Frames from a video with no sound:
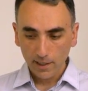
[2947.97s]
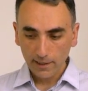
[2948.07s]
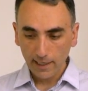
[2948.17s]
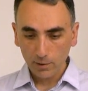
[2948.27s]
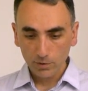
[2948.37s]

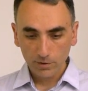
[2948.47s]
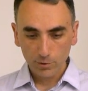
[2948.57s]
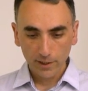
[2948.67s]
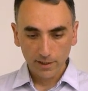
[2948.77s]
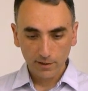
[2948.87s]
Now the
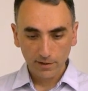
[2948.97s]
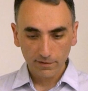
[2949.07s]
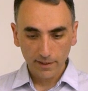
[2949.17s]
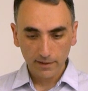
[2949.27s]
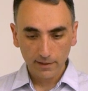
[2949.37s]
trick here is
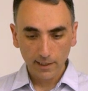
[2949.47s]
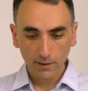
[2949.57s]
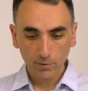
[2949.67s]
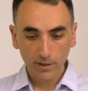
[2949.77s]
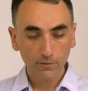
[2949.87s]
that, and how
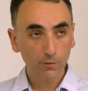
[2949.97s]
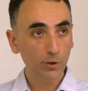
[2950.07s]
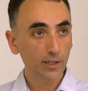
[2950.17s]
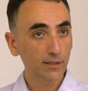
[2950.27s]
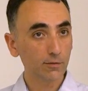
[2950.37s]
you can
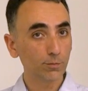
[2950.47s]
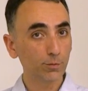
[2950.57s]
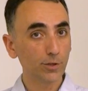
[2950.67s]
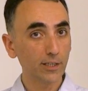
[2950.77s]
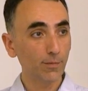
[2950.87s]
work and
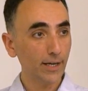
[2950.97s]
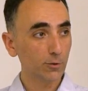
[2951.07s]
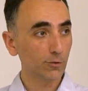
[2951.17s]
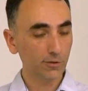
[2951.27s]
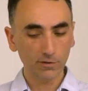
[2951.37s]
create
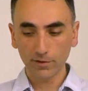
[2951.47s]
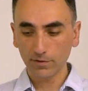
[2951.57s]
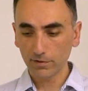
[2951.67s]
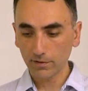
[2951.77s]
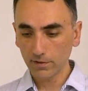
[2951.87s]

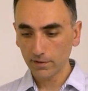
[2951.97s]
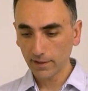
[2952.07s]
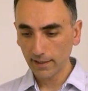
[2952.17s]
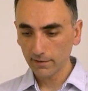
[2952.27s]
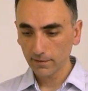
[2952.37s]
microservices in this
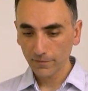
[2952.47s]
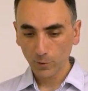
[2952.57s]
case,